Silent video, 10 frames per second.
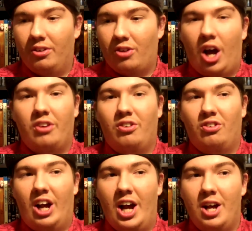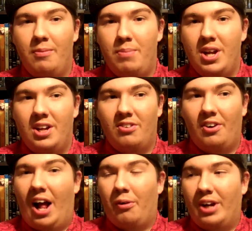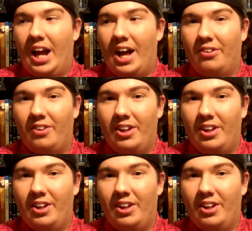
tossed aside, being considered outcasts,